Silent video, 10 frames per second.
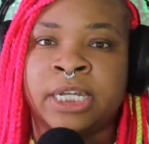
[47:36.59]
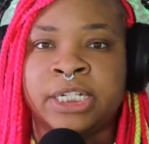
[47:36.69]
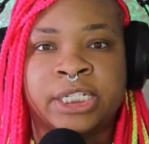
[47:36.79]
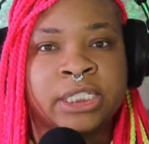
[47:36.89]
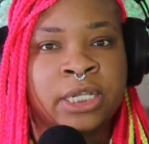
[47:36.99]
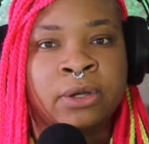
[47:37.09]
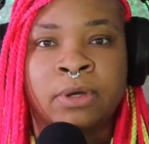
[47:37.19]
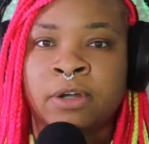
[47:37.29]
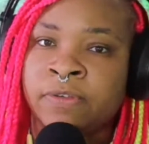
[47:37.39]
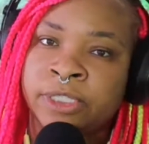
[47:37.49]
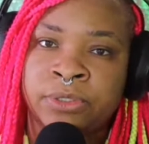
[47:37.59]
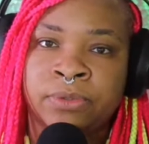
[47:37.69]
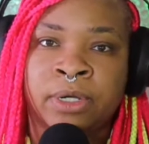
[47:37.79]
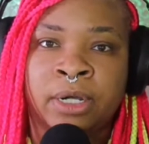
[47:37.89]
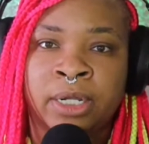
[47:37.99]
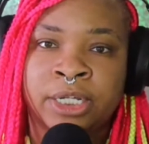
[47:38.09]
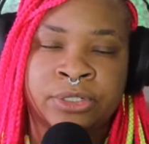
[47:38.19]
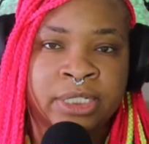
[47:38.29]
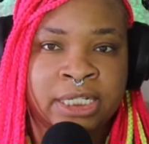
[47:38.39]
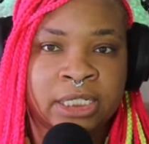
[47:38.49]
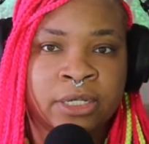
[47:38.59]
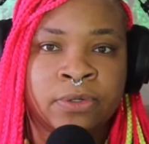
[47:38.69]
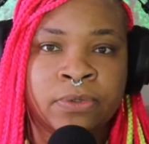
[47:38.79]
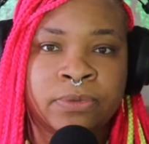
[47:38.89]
just go over to our 100 Days of Code